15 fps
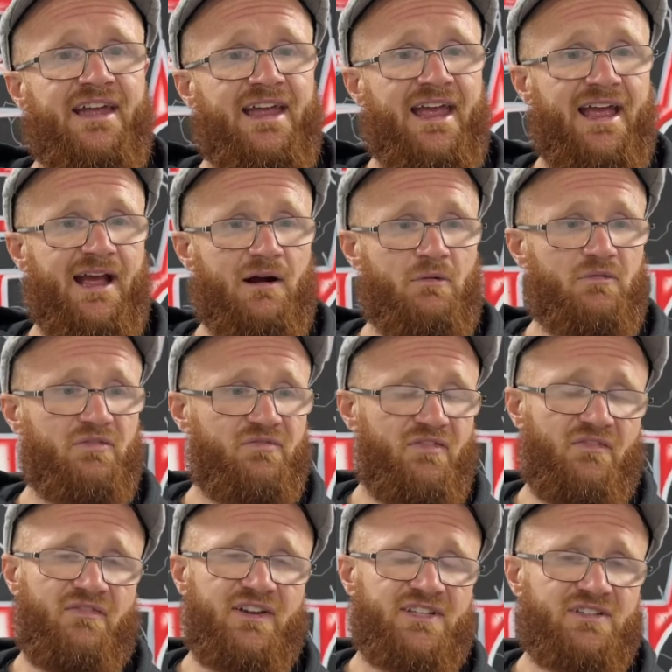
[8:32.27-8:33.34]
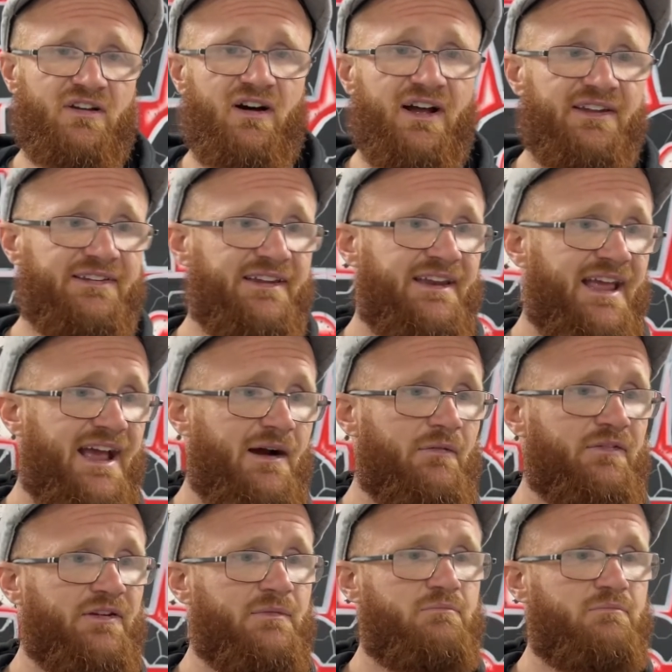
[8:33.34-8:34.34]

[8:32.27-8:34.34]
It helps for visualising, it helps us